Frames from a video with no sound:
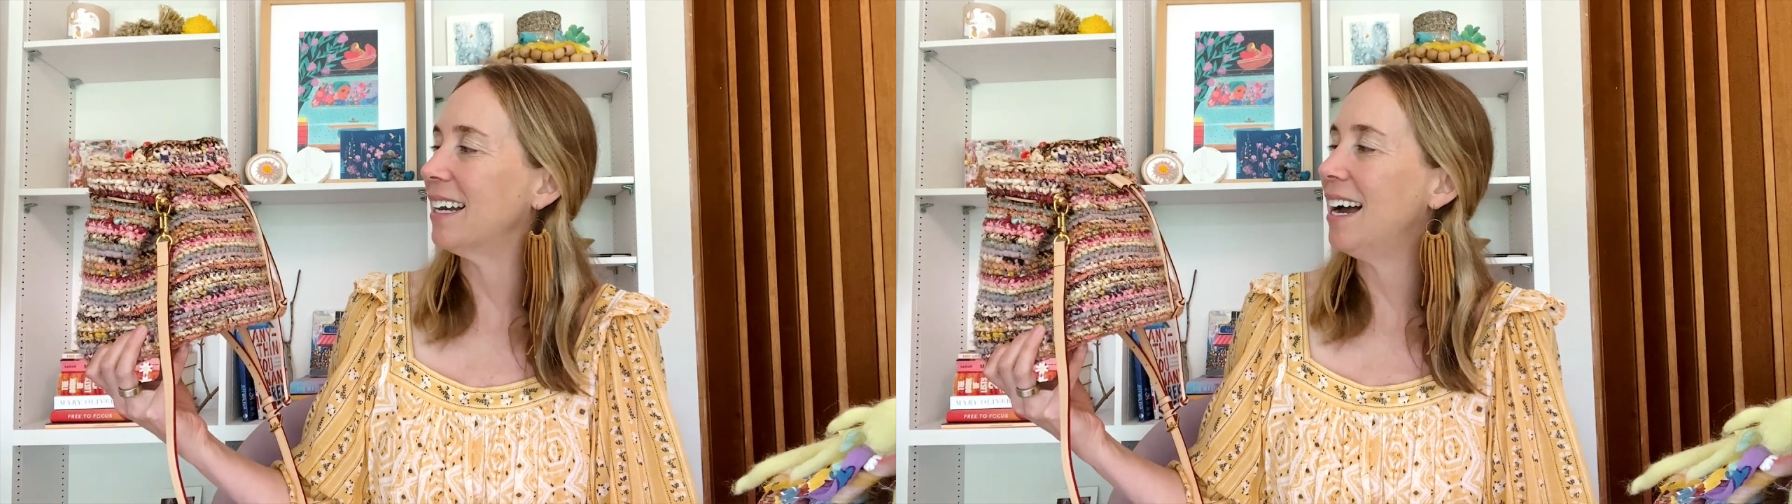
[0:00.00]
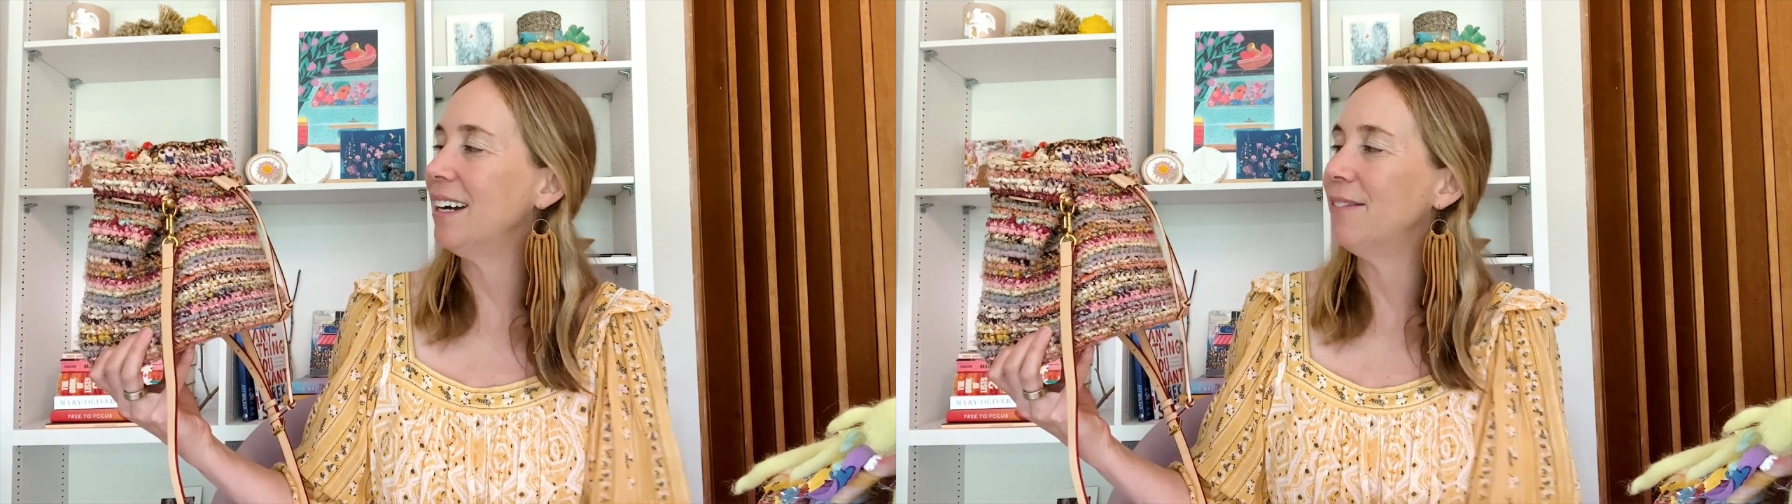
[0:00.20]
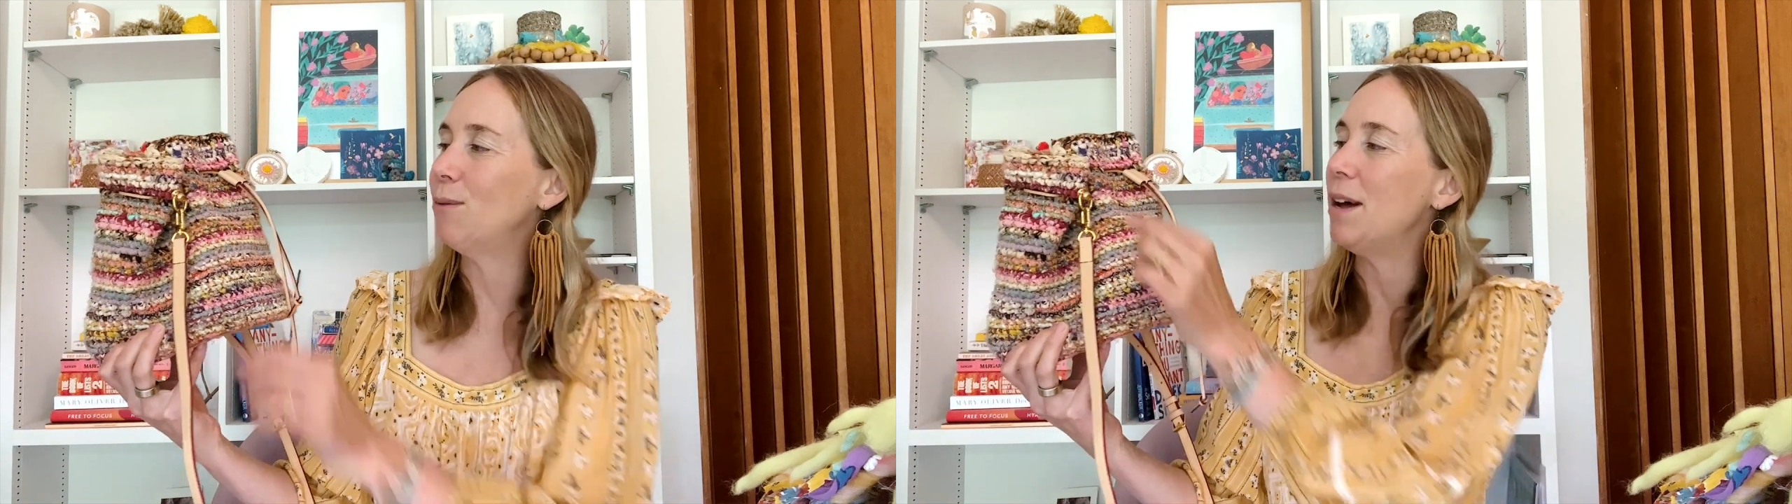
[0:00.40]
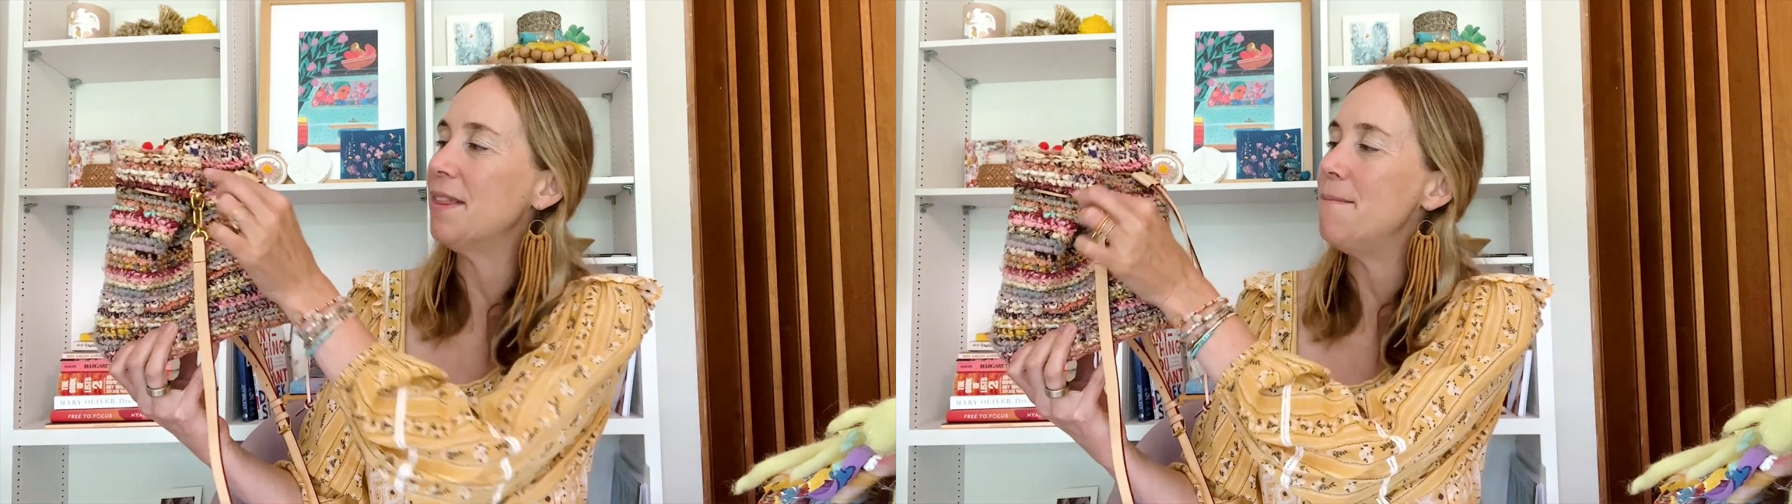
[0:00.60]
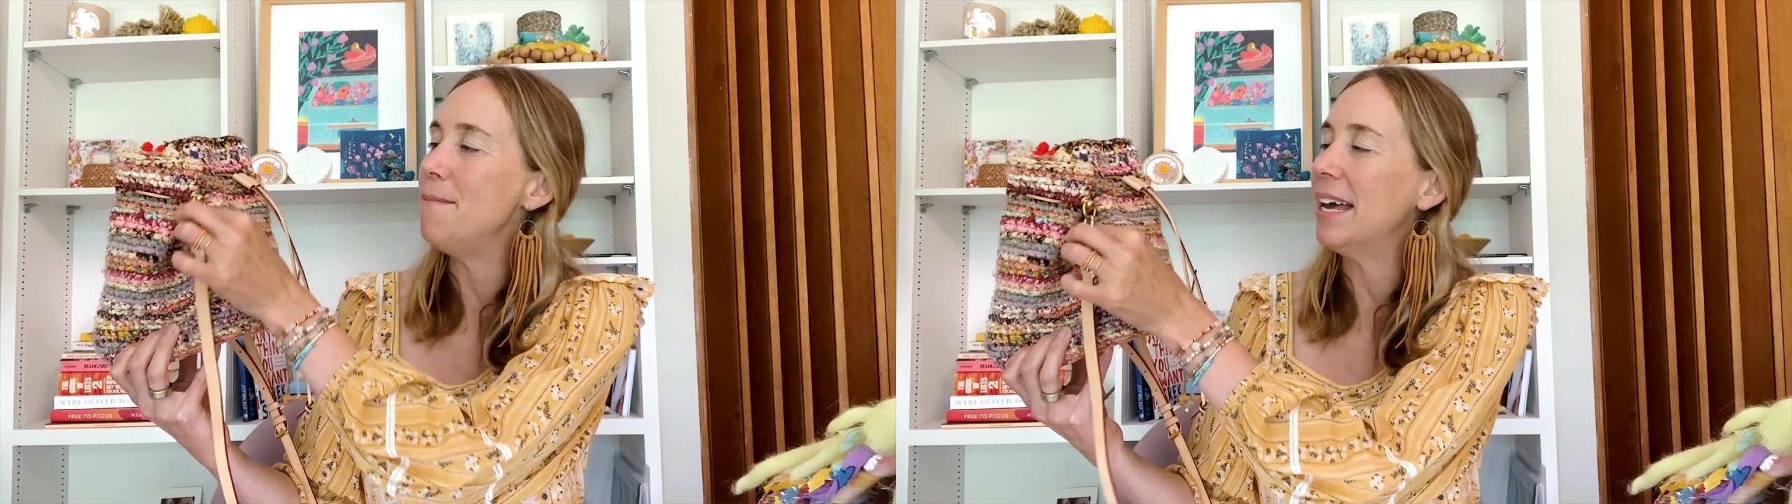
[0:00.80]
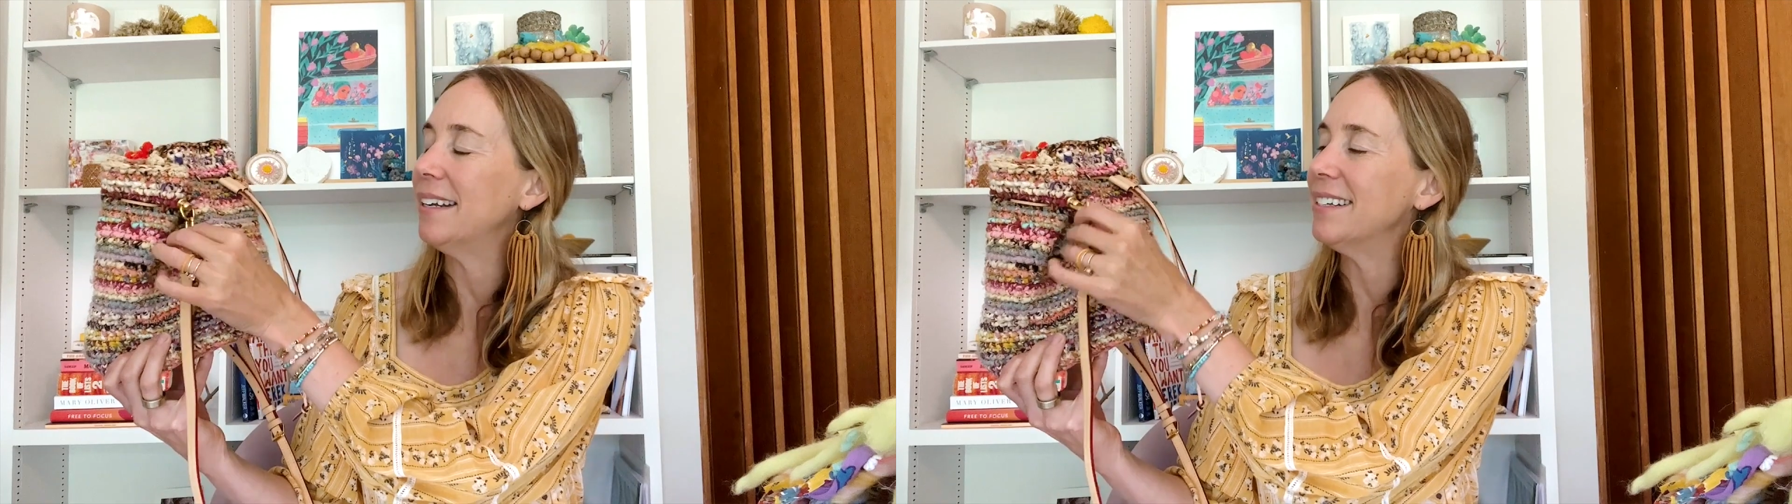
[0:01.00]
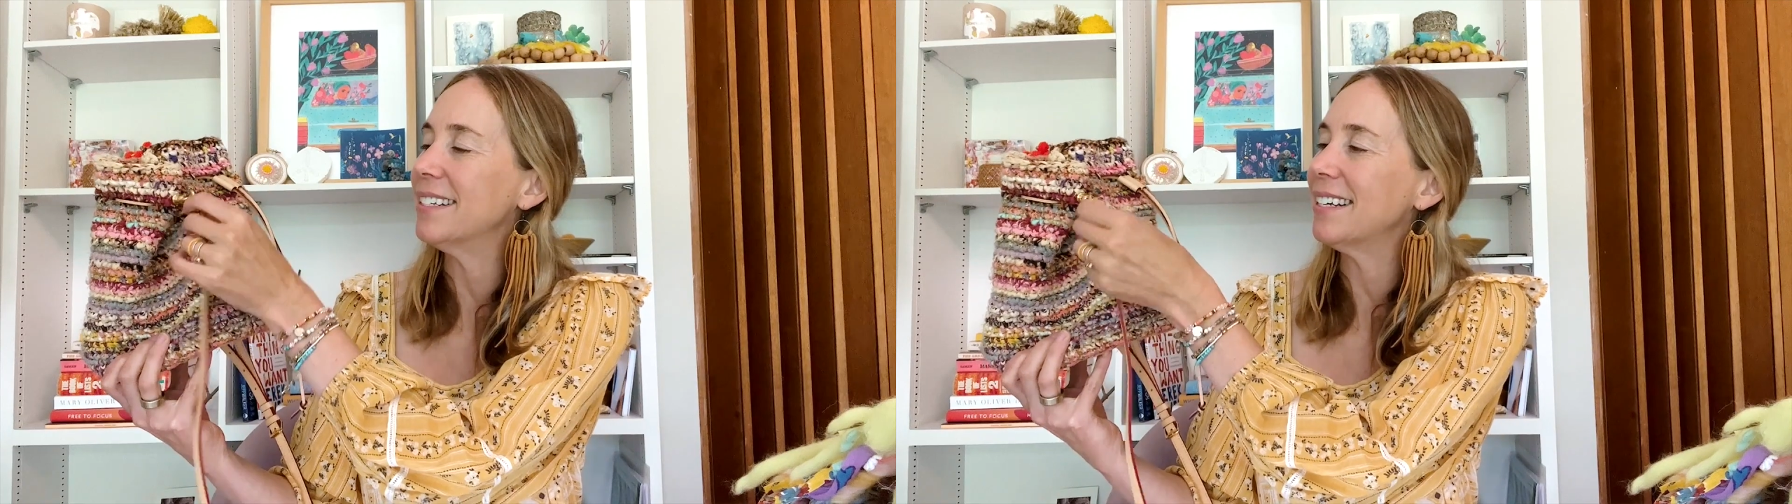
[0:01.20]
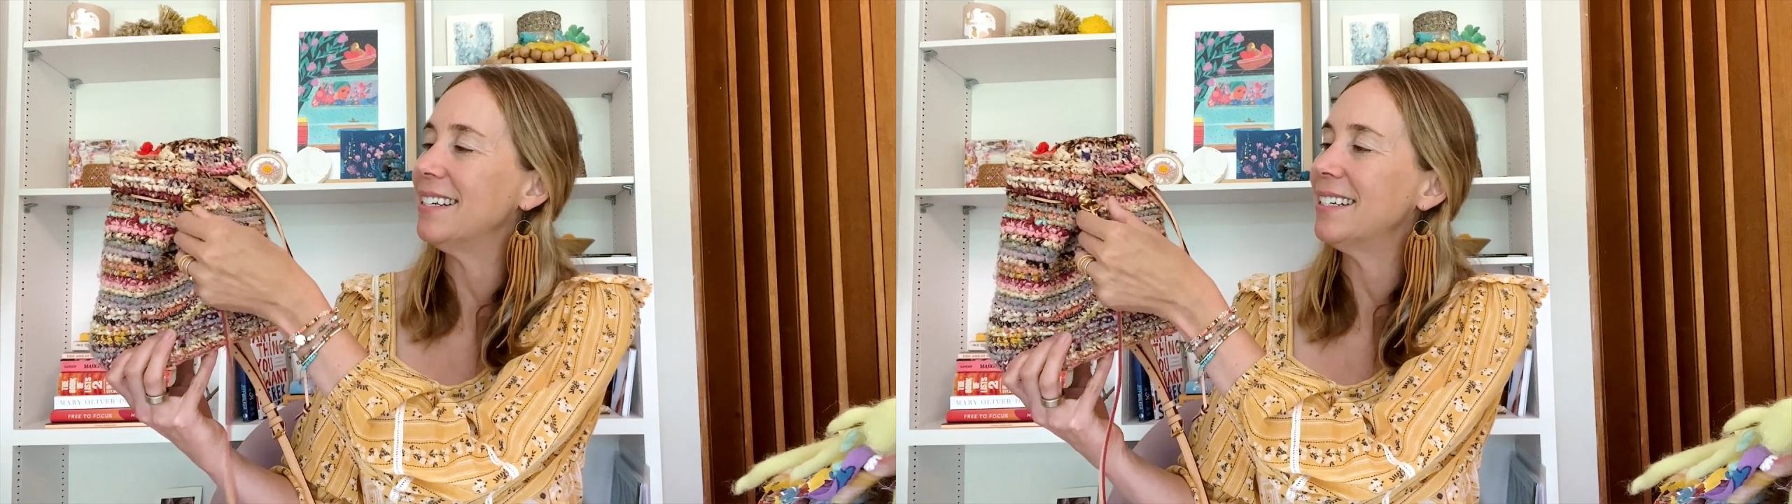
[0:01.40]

kind of want the metals